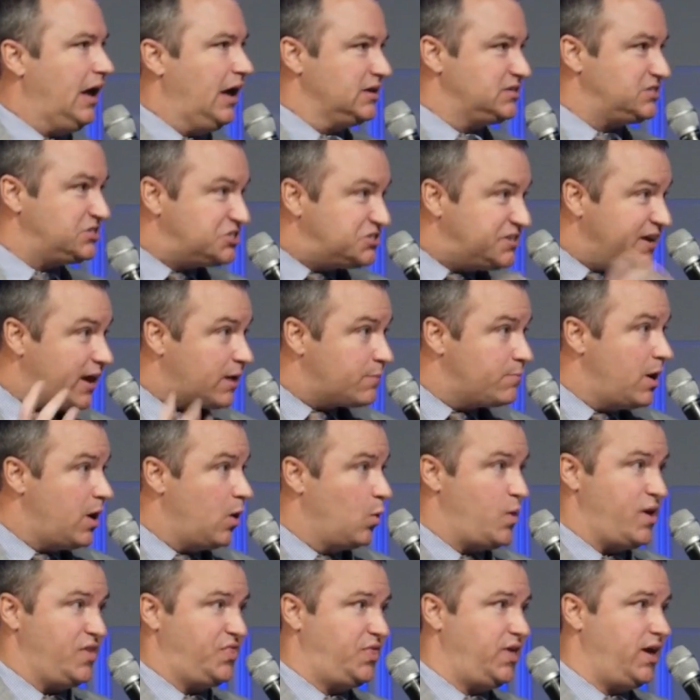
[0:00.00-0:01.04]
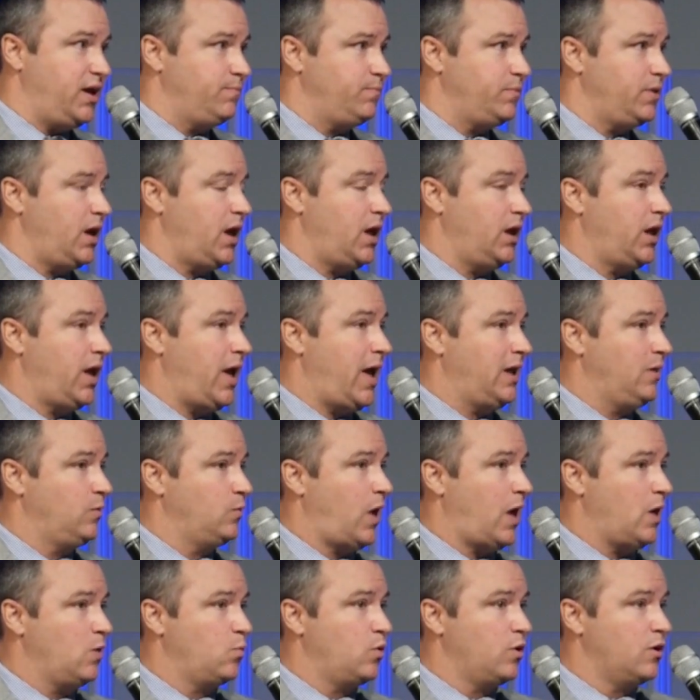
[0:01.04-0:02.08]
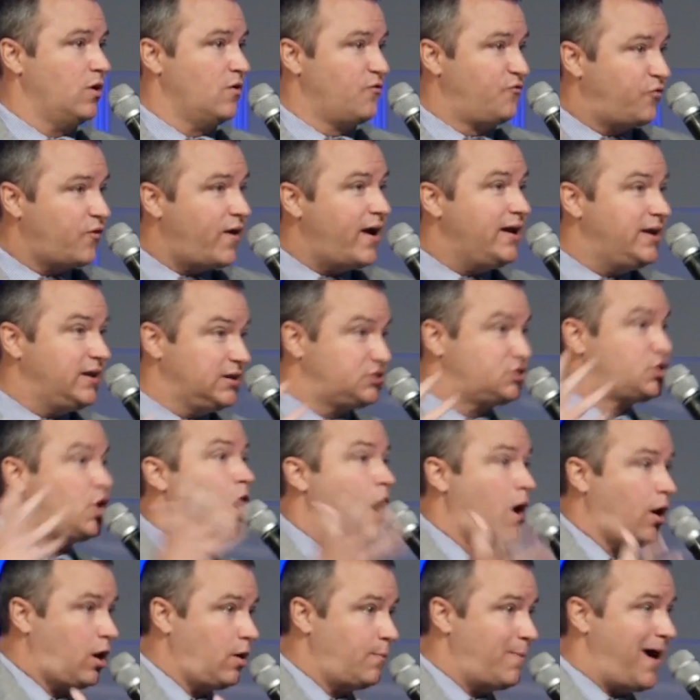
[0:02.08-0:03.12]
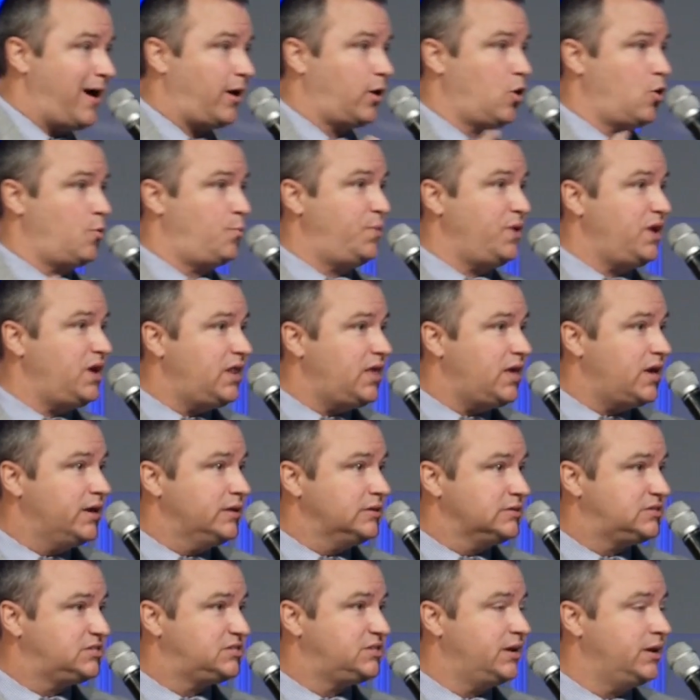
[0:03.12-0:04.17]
stigma with it, and we're afraid to talk about obedience,